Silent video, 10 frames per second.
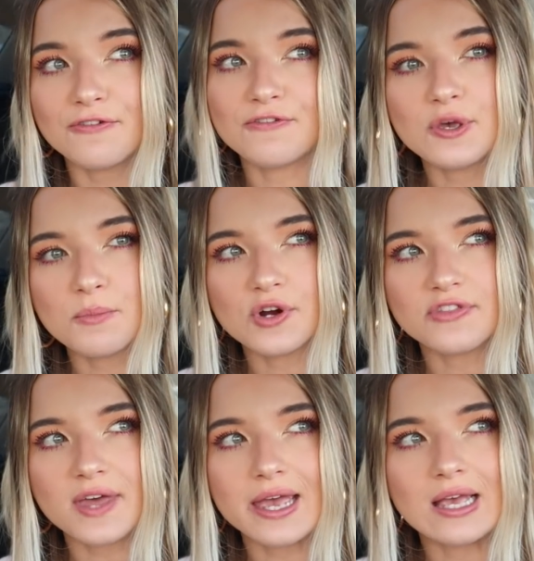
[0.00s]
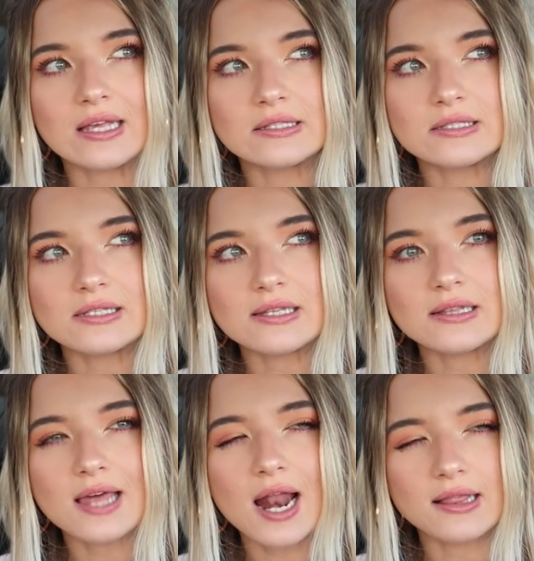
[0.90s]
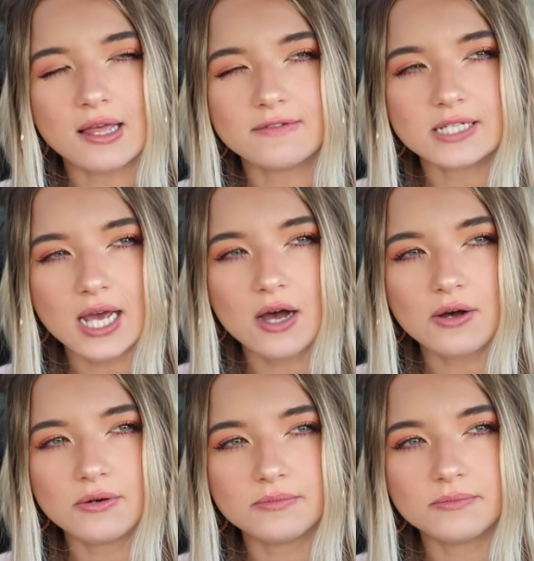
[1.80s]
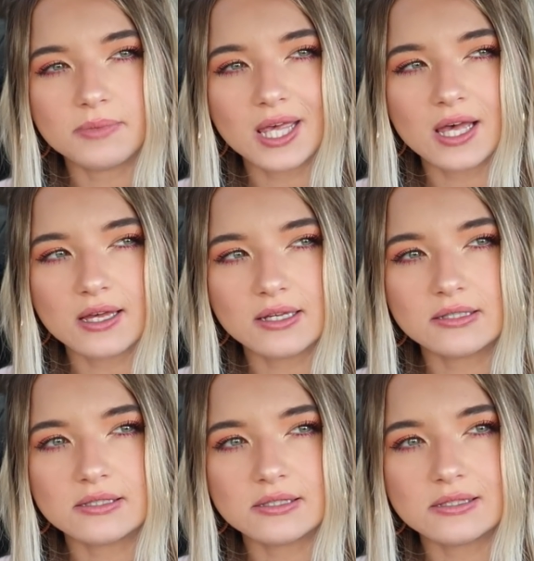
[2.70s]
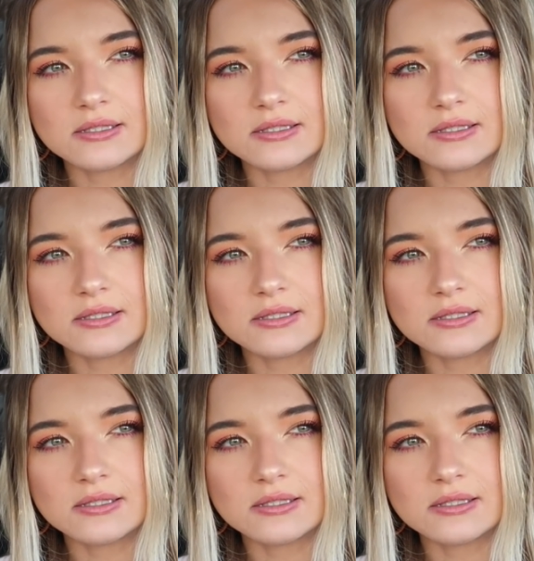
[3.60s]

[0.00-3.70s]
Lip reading: a few more things that I left out because,